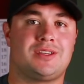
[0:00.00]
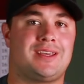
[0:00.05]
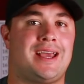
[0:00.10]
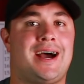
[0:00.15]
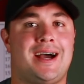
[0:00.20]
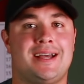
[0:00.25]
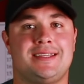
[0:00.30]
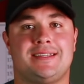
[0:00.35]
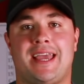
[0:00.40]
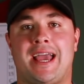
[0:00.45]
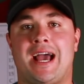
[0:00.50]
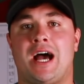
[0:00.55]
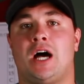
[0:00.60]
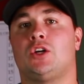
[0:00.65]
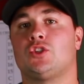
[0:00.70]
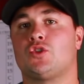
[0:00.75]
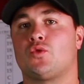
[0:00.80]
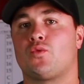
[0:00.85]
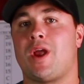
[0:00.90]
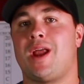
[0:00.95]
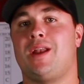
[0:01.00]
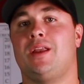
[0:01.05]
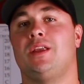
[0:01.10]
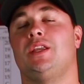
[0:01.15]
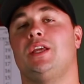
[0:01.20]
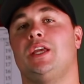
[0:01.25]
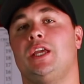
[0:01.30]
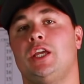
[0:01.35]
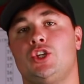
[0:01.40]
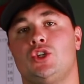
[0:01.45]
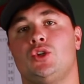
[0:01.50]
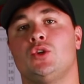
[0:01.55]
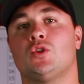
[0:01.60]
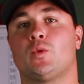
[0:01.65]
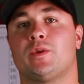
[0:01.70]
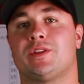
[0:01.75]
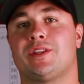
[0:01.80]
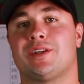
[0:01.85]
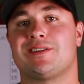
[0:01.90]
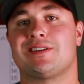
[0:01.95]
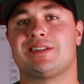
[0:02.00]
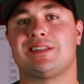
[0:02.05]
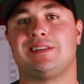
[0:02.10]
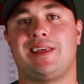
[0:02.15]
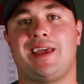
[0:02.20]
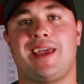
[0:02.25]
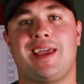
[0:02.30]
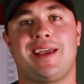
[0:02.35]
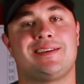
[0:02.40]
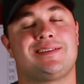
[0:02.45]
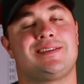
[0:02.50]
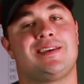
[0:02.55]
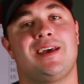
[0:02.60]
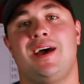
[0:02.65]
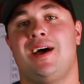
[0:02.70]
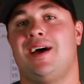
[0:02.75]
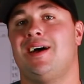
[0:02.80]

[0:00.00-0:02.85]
guys, gals, ran into issues with their slings.